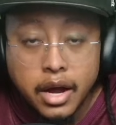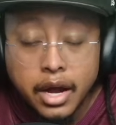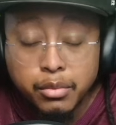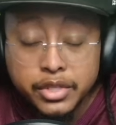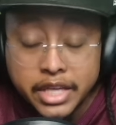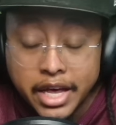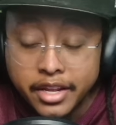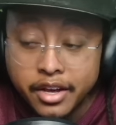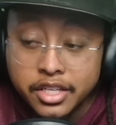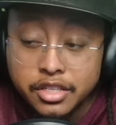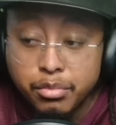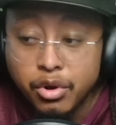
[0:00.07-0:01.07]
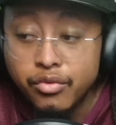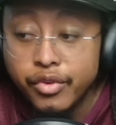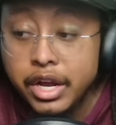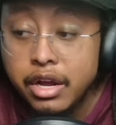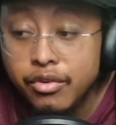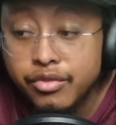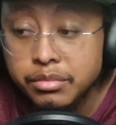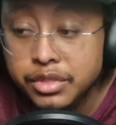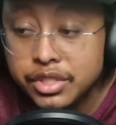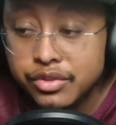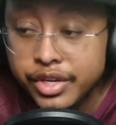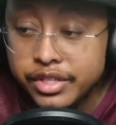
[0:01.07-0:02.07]
right, what's happening, y'all? It's your boy Rico from
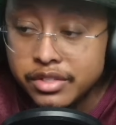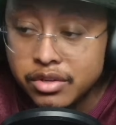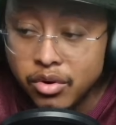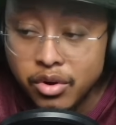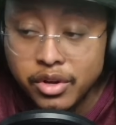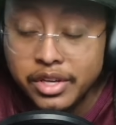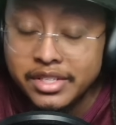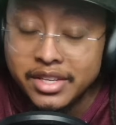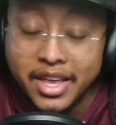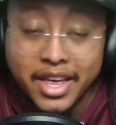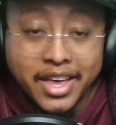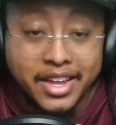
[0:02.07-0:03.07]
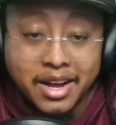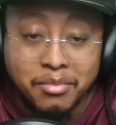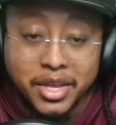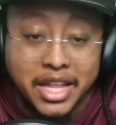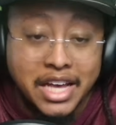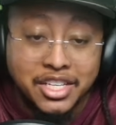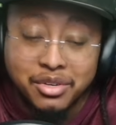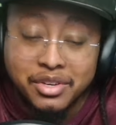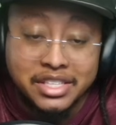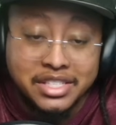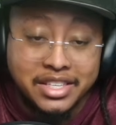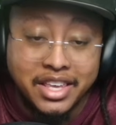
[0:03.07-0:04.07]
Street Scores. And I mean, as you
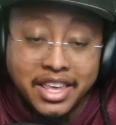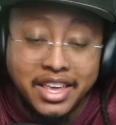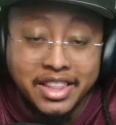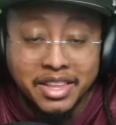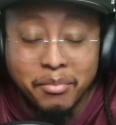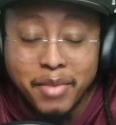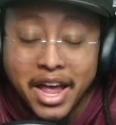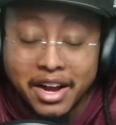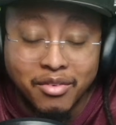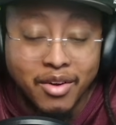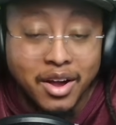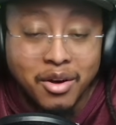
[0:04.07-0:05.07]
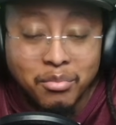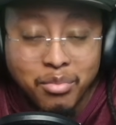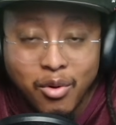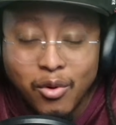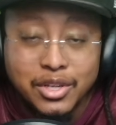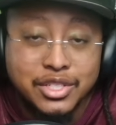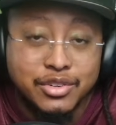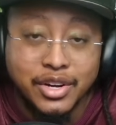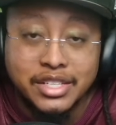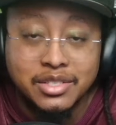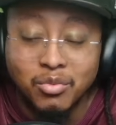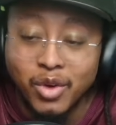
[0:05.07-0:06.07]
can see in the background, poor
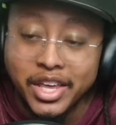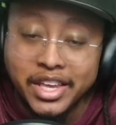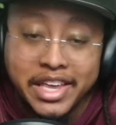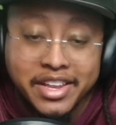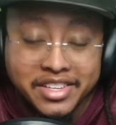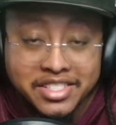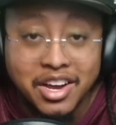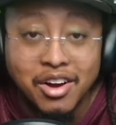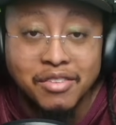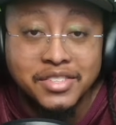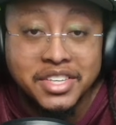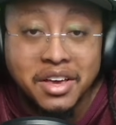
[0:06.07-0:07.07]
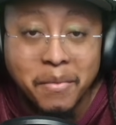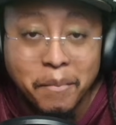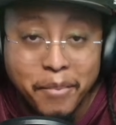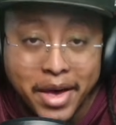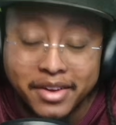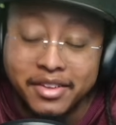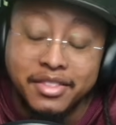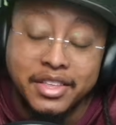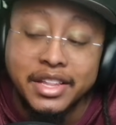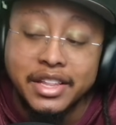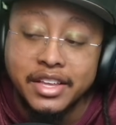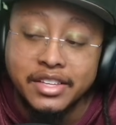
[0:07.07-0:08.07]
Tressway, he deserves better
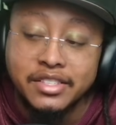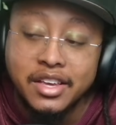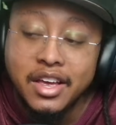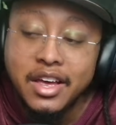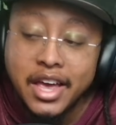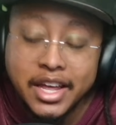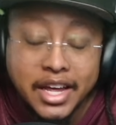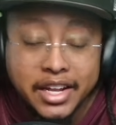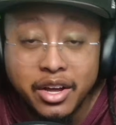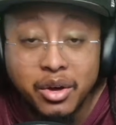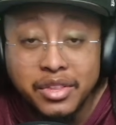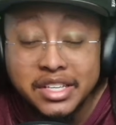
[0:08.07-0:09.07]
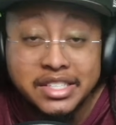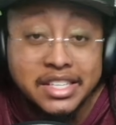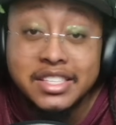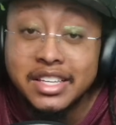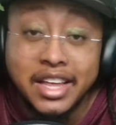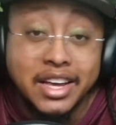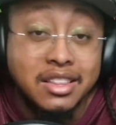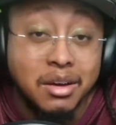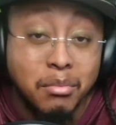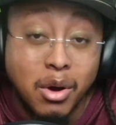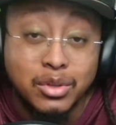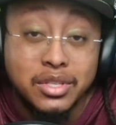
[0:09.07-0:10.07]
than this. And I know this isn't like the
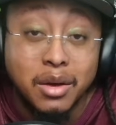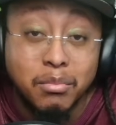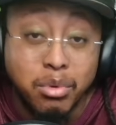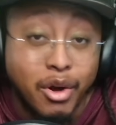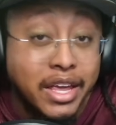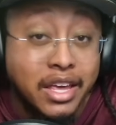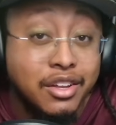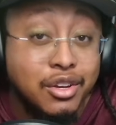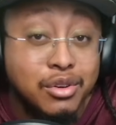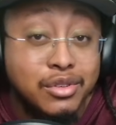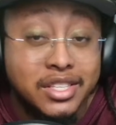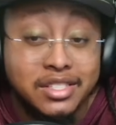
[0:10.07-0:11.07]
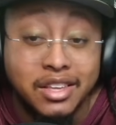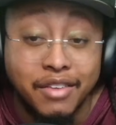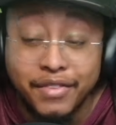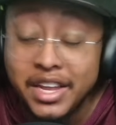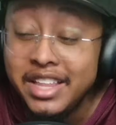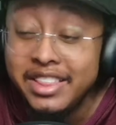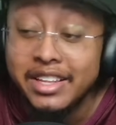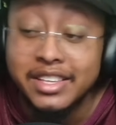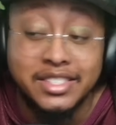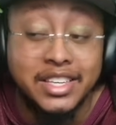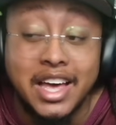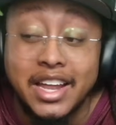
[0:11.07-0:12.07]
most breaking news. If anything,
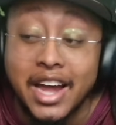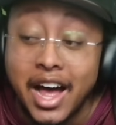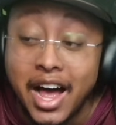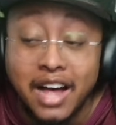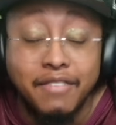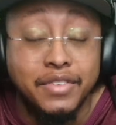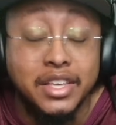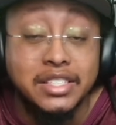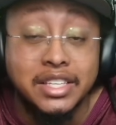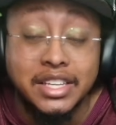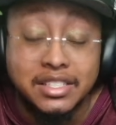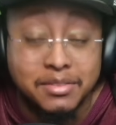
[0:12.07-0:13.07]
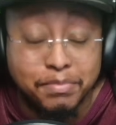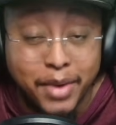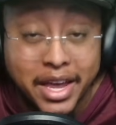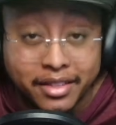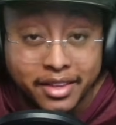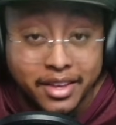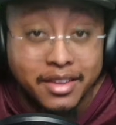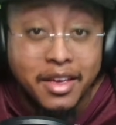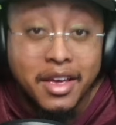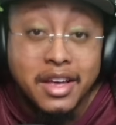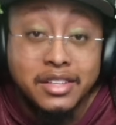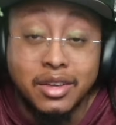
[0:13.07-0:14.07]
this is kind of obvious and expected.
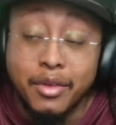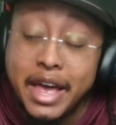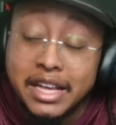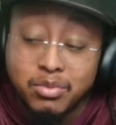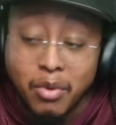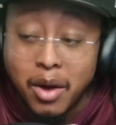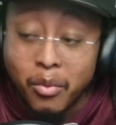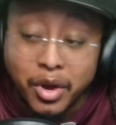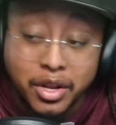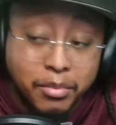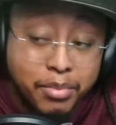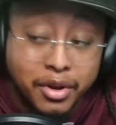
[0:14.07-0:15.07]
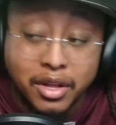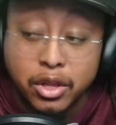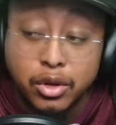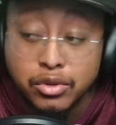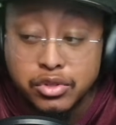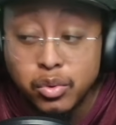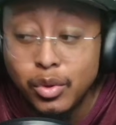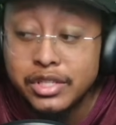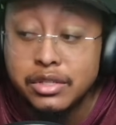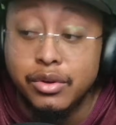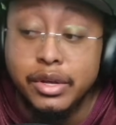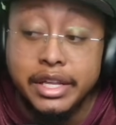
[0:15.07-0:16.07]
So that's why we're going to put a little
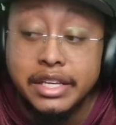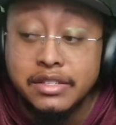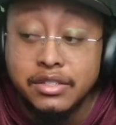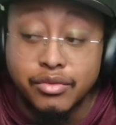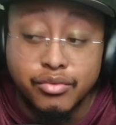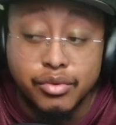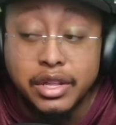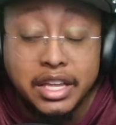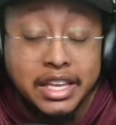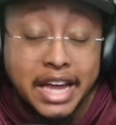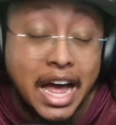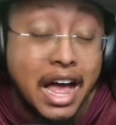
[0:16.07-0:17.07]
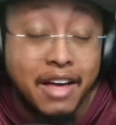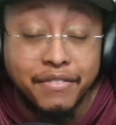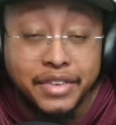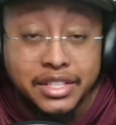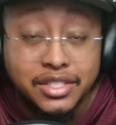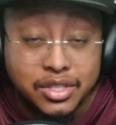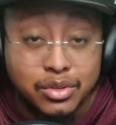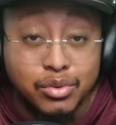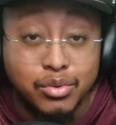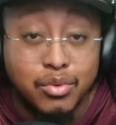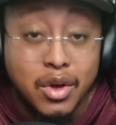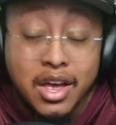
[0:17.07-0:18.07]
twist on this to really dive
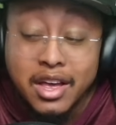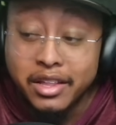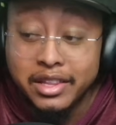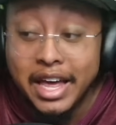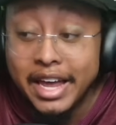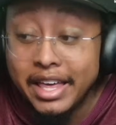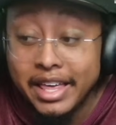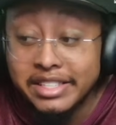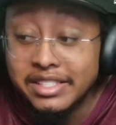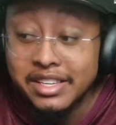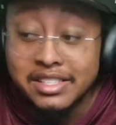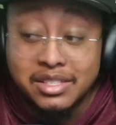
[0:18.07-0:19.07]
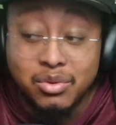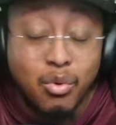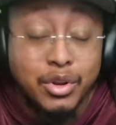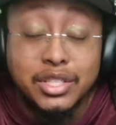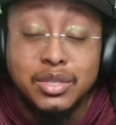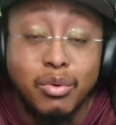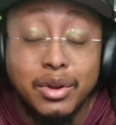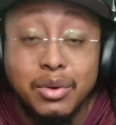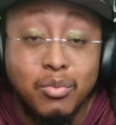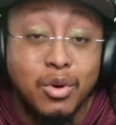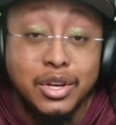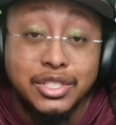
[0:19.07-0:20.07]
into, like, is this
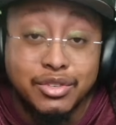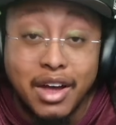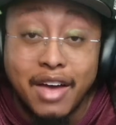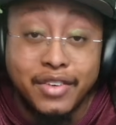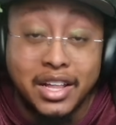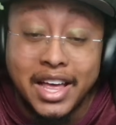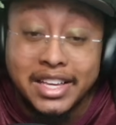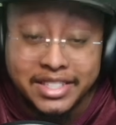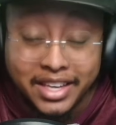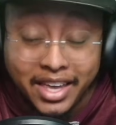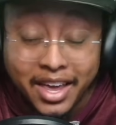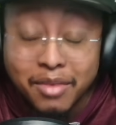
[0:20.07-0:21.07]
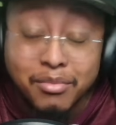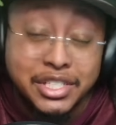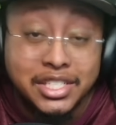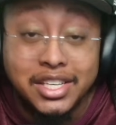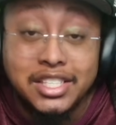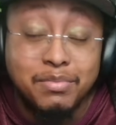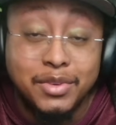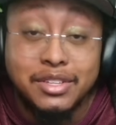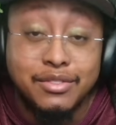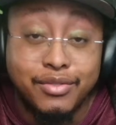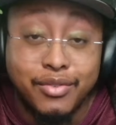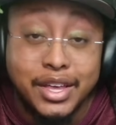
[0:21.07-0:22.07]
2021 draft class that Camaron
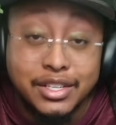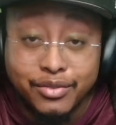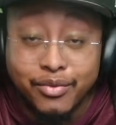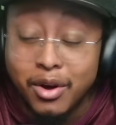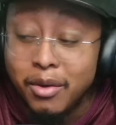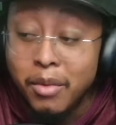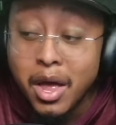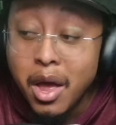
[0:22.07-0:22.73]
Cheeseman is from